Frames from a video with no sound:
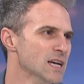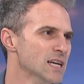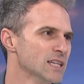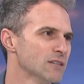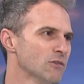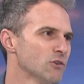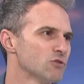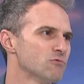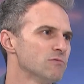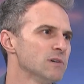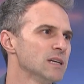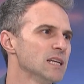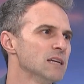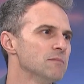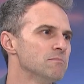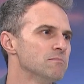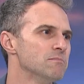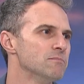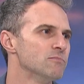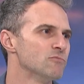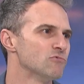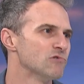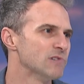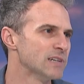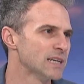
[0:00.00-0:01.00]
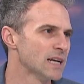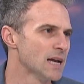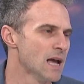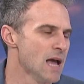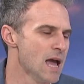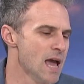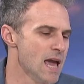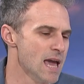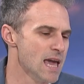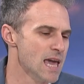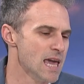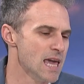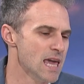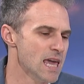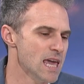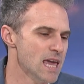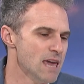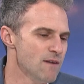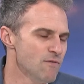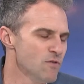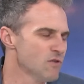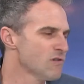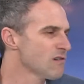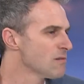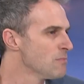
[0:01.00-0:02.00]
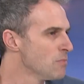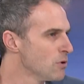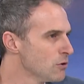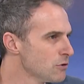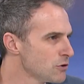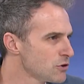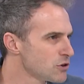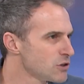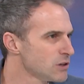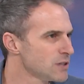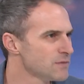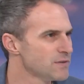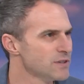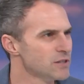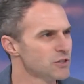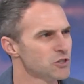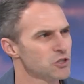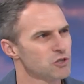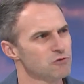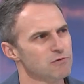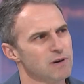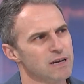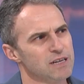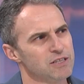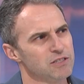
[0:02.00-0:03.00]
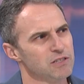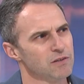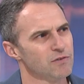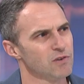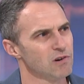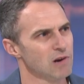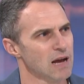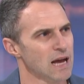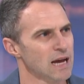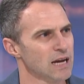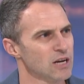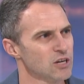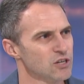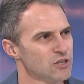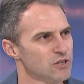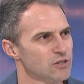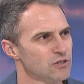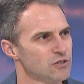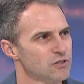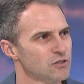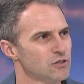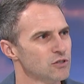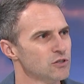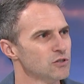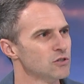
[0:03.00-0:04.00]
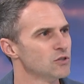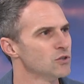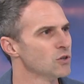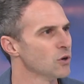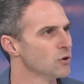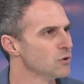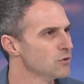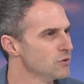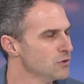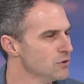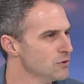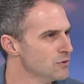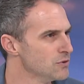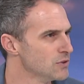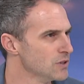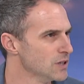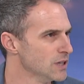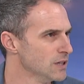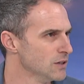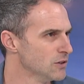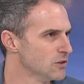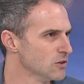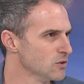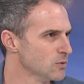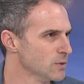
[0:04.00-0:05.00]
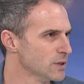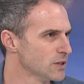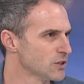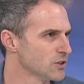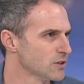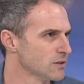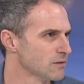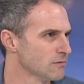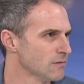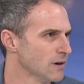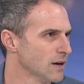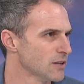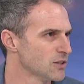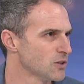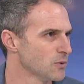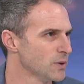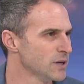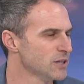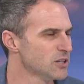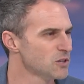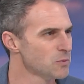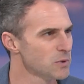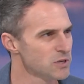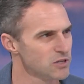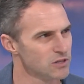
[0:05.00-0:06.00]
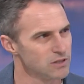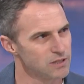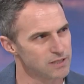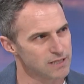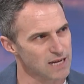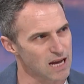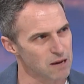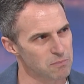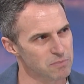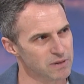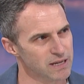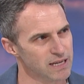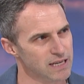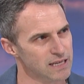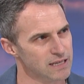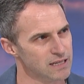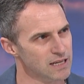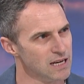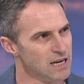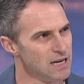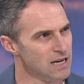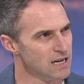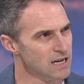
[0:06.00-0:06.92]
So it's really if you're emotional, if you're stressed, if you're anxious, just don't use intuition, right? So intuition is tapping in